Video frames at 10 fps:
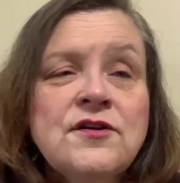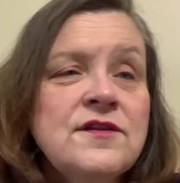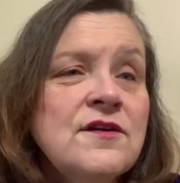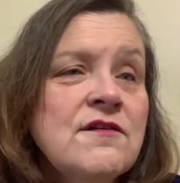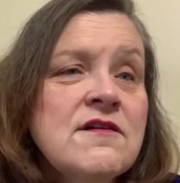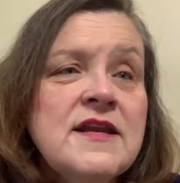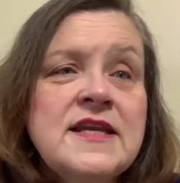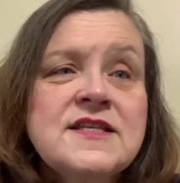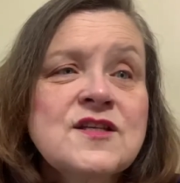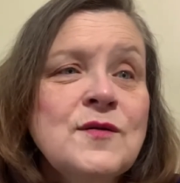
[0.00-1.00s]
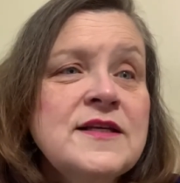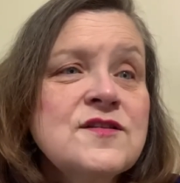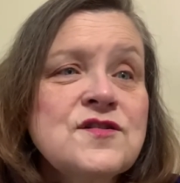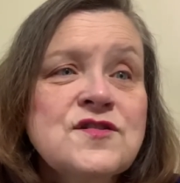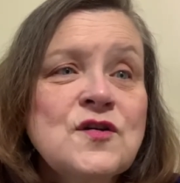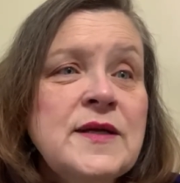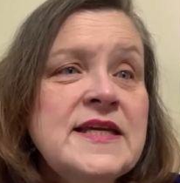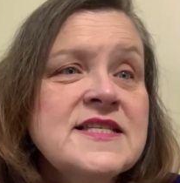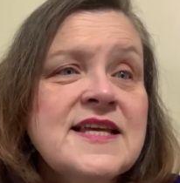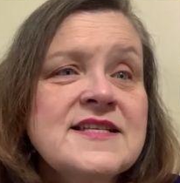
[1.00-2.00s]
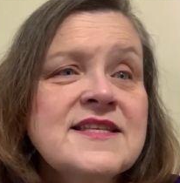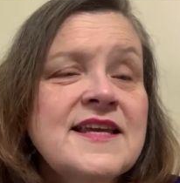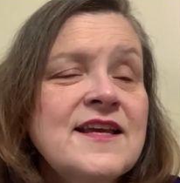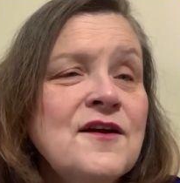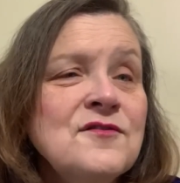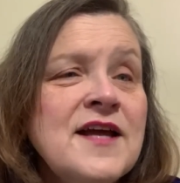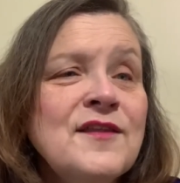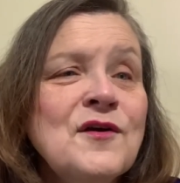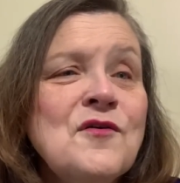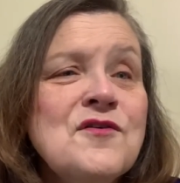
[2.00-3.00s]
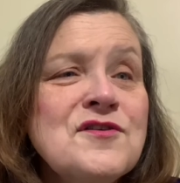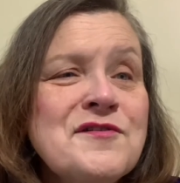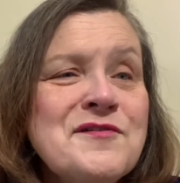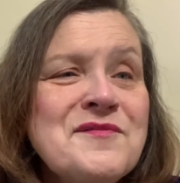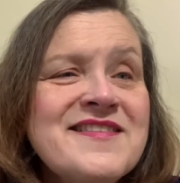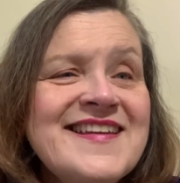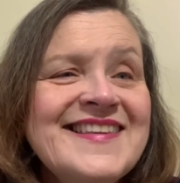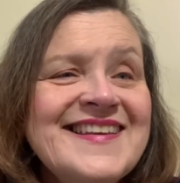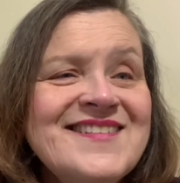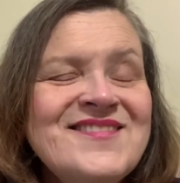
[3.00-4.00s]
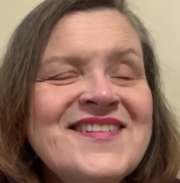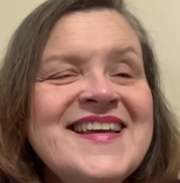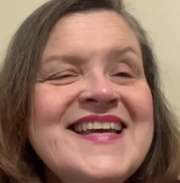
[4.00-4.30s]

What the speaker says: and there aren't any squeals or squeaks as they go down the corridor where they live.